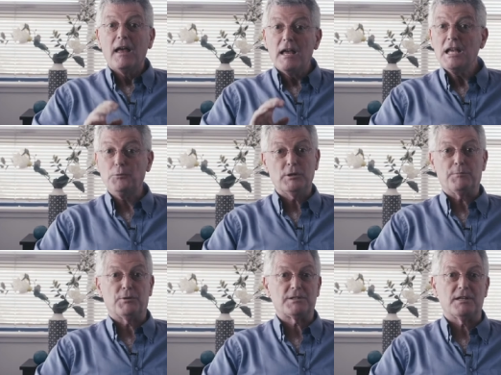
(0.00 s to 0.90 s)

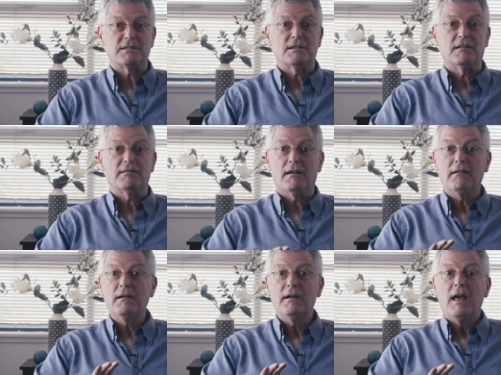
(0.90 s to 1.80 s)
Equally persistent,
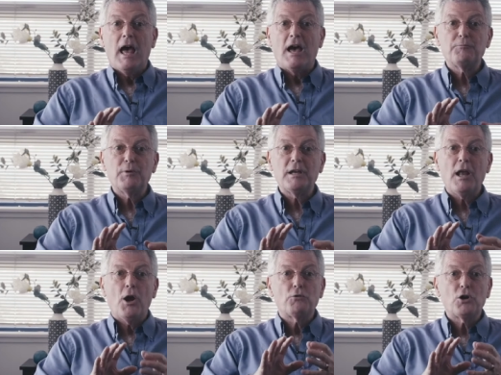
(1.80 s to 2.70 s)
though, have
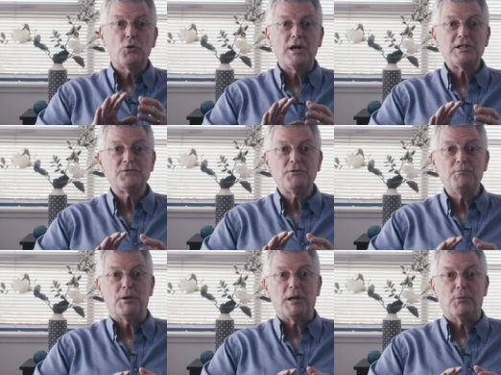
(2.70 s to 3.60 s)
been requests
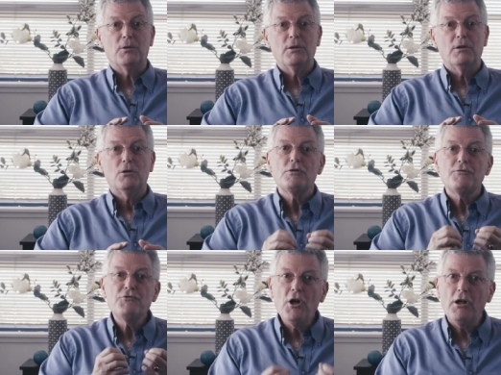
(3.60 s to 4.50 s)
from people who
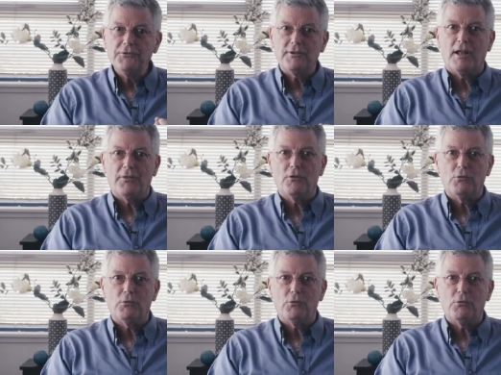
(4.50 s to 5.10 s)
have not done the